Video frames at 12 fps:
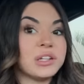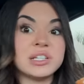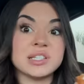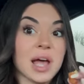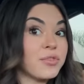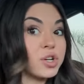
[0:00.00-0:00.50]
at
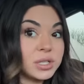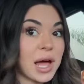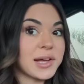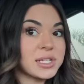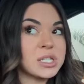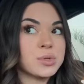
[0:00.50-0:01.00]
least have your
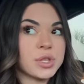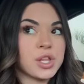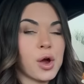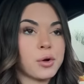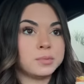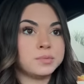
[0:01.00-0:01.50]
glasses with
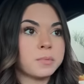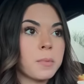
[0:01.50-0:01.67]
you.